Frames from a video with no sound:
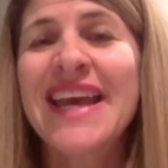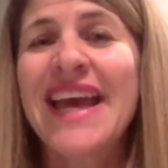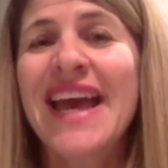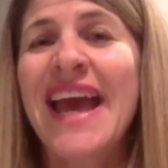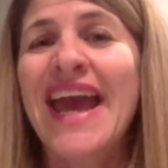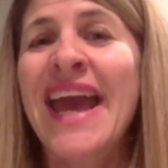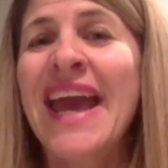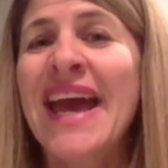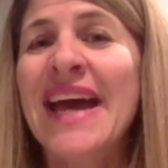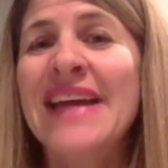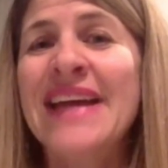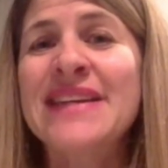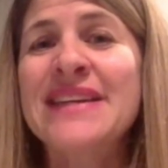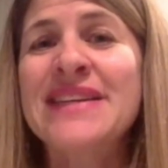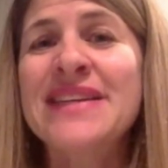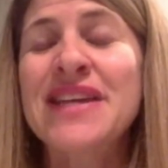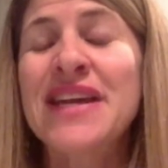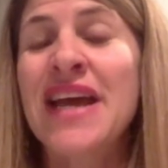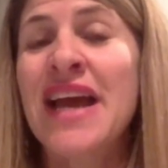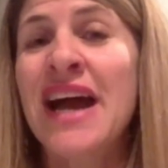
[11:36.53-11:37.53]
And
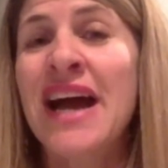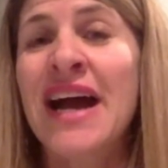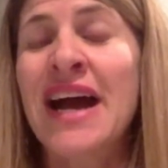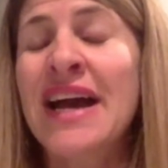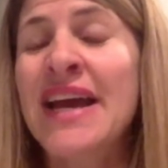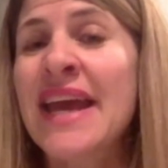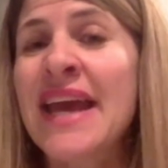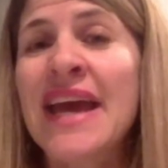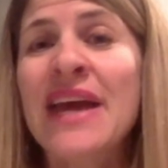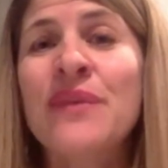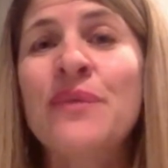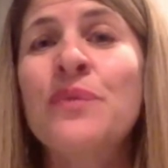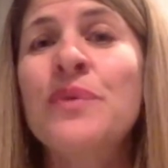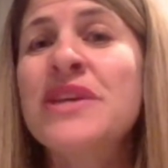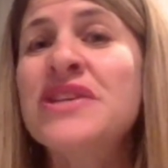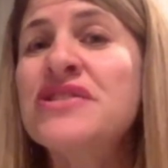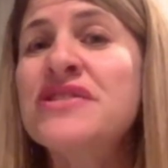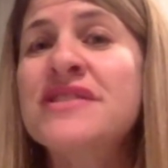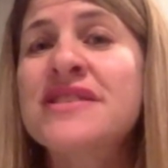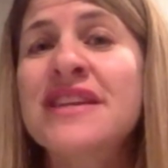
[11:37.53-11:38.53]
again, we
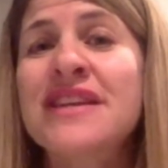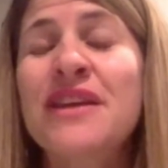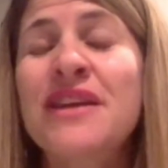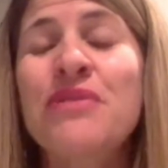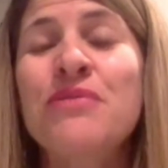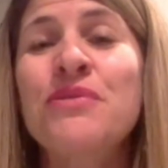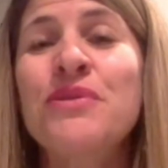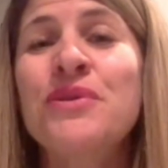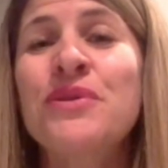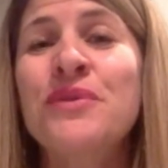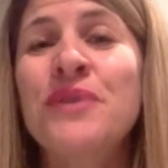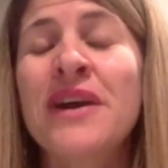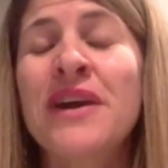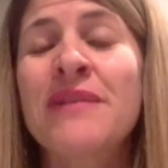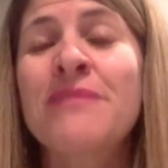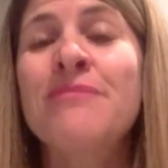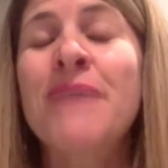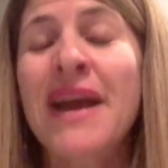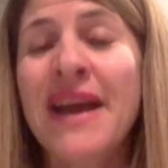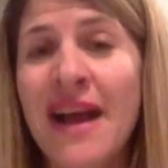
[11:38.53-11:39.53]
just did it through
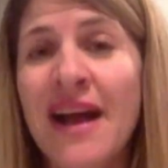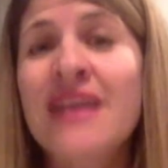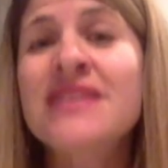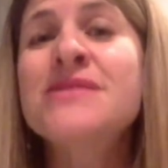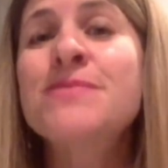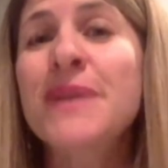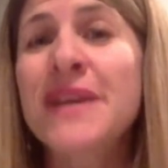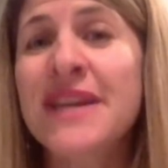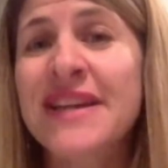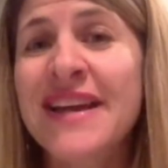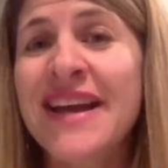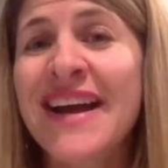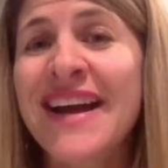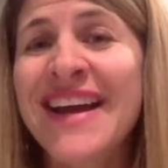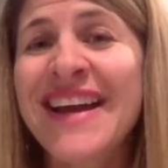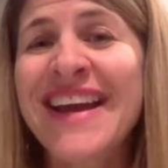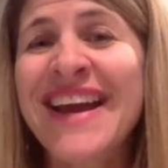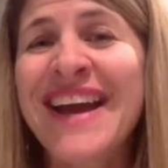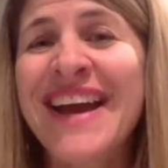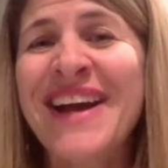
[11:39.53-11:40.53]
my husband and
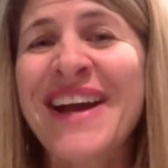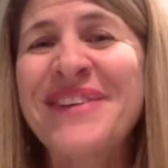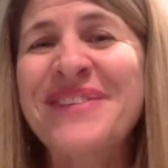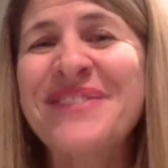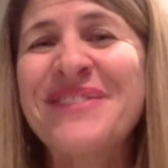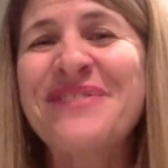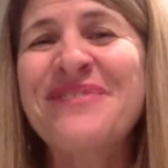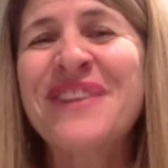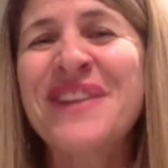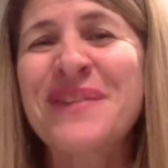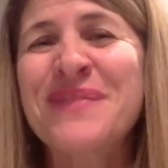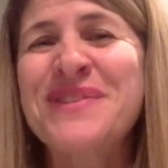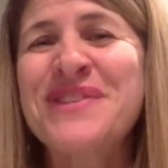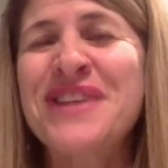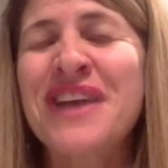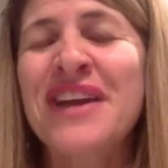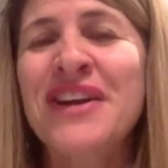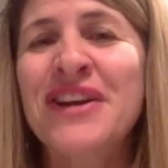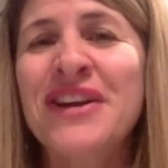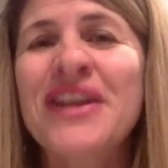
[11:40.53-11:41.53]
I, Philip
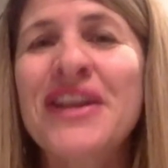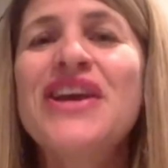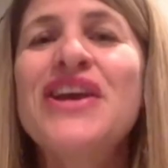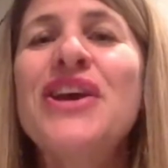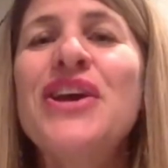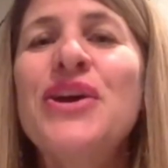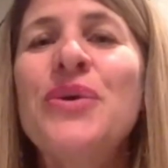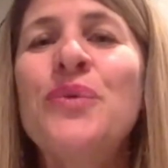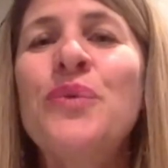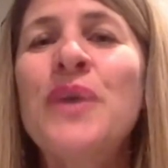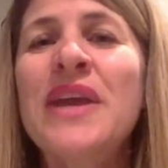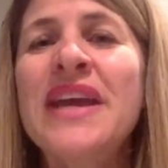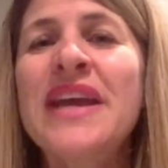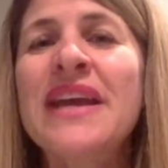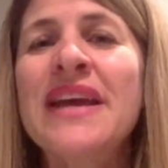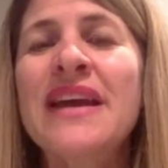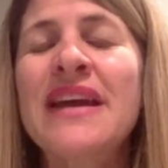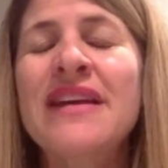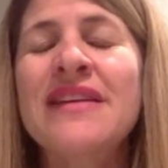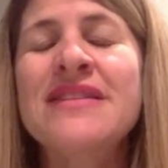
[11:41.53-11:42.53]
Schneider.
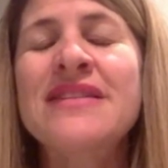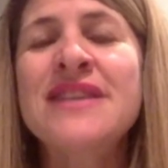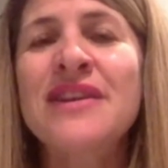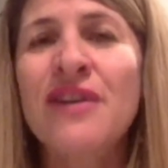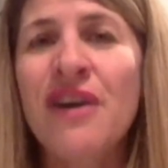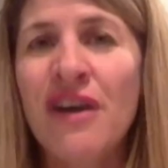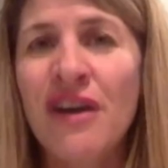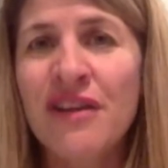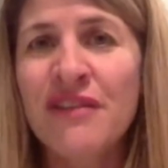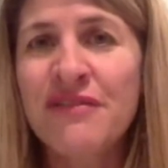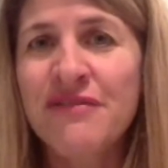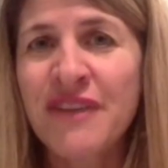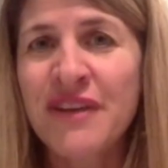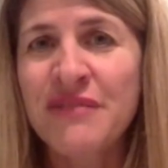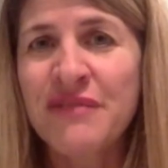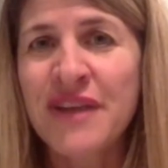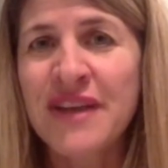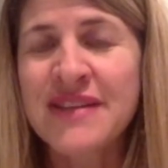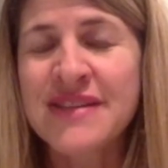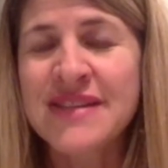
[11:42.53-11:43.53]
We did all the
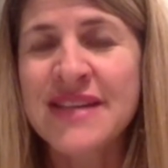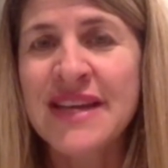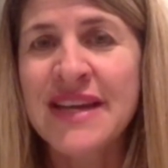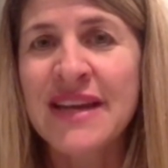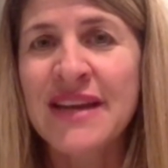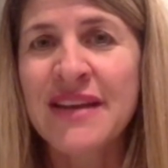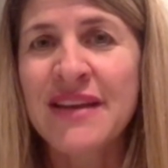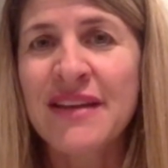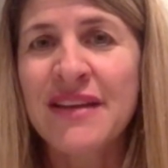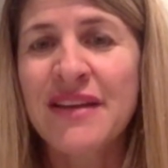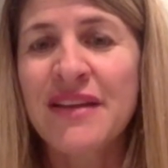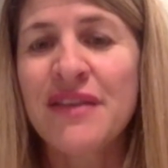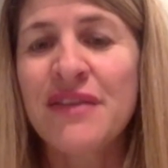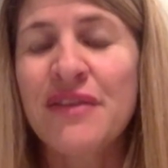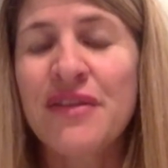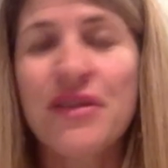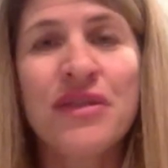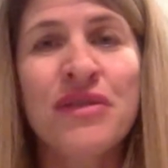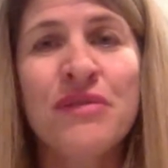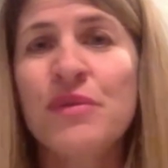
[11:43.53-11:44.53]
fundraising
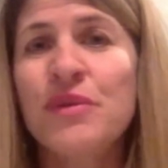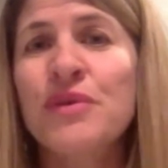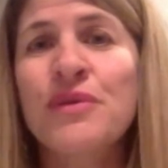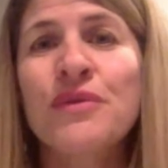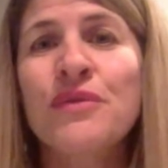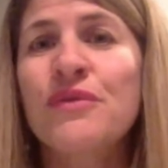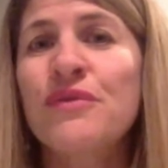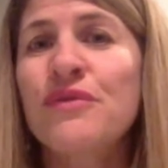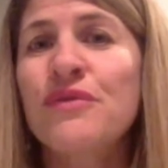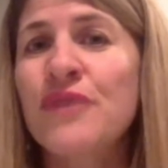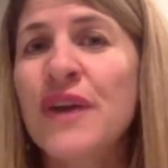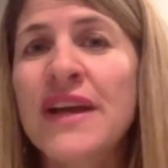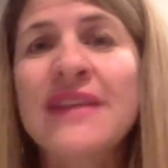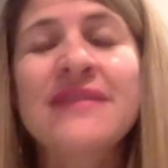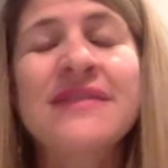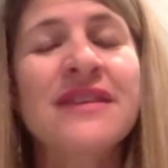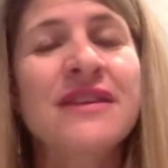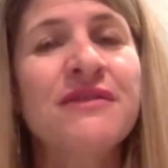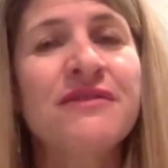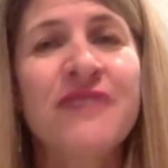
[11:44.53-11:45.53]
through
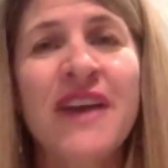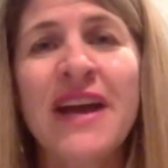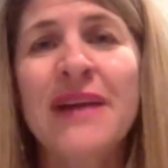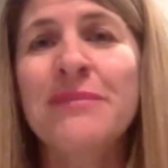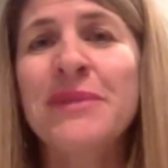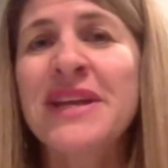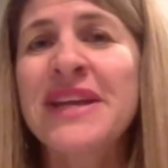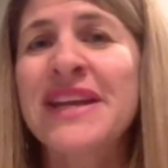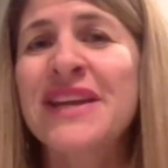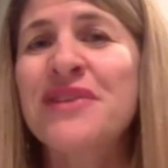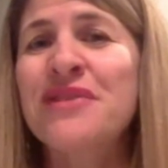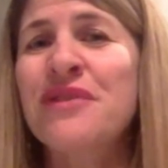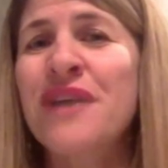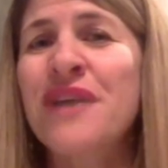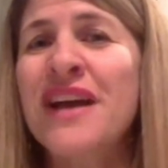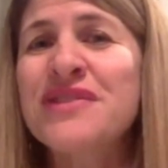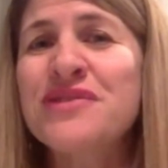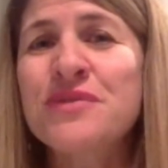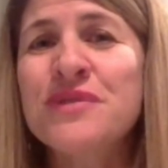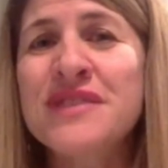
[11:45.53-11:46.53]
friends and family and
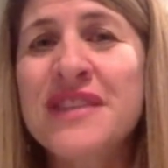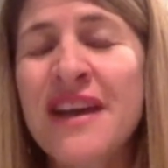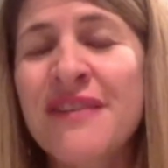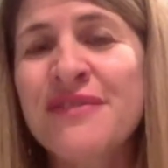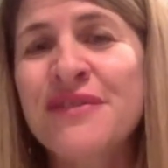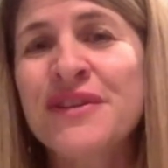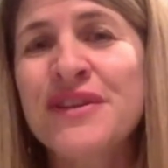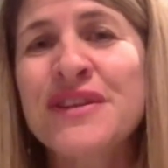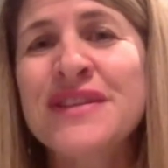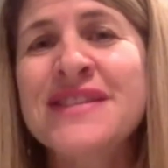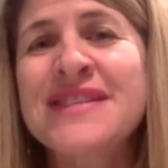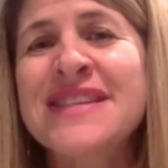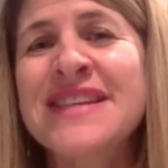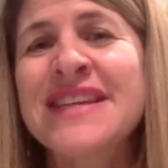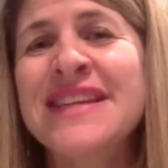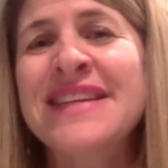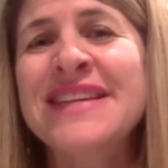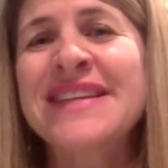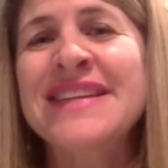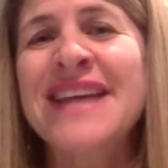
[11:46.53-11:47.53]
grassroots efforts,
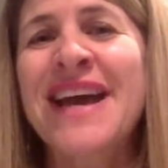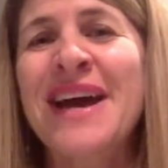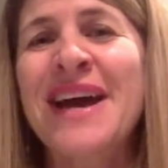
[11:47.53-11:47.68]
and